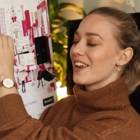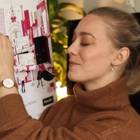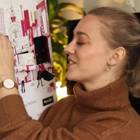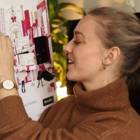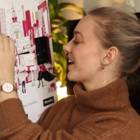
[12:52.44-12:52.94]

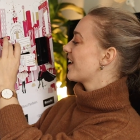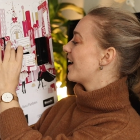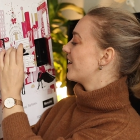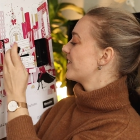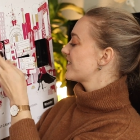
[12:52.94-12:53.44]
Let me get
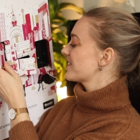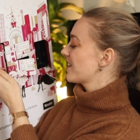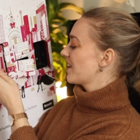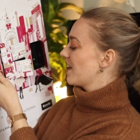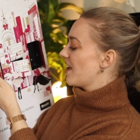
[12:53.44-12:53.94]
it out.
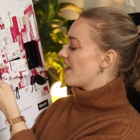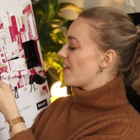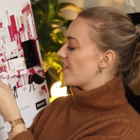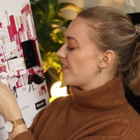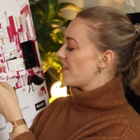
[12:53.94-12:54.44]

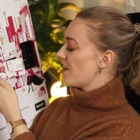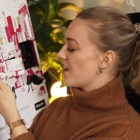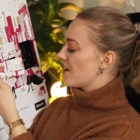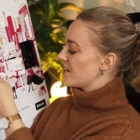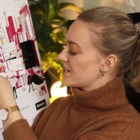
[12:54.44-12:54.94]

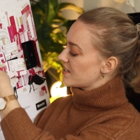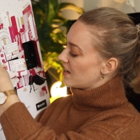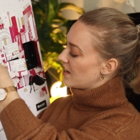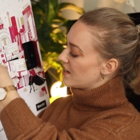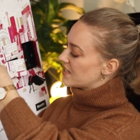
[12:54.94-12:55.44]

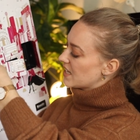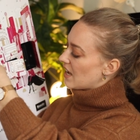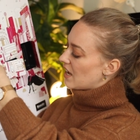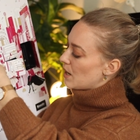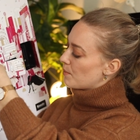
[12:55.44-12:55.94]
This is
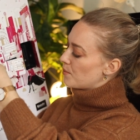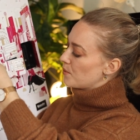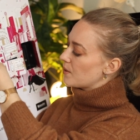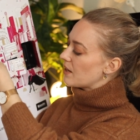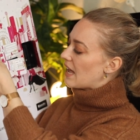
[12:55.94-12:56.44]
a
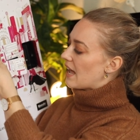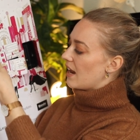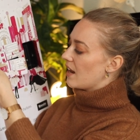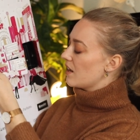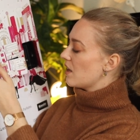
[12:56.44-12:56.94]
Pour
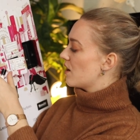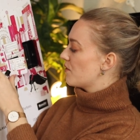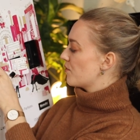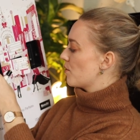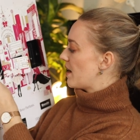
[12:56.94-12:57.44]
Elle
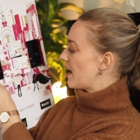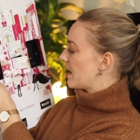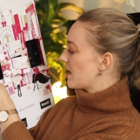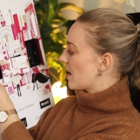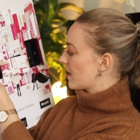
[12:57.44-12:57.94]
uh, from
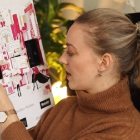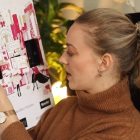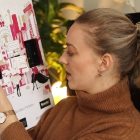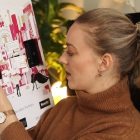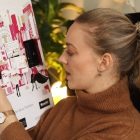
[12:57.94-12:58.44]

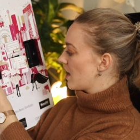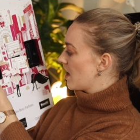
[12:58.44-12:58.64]
Annayake.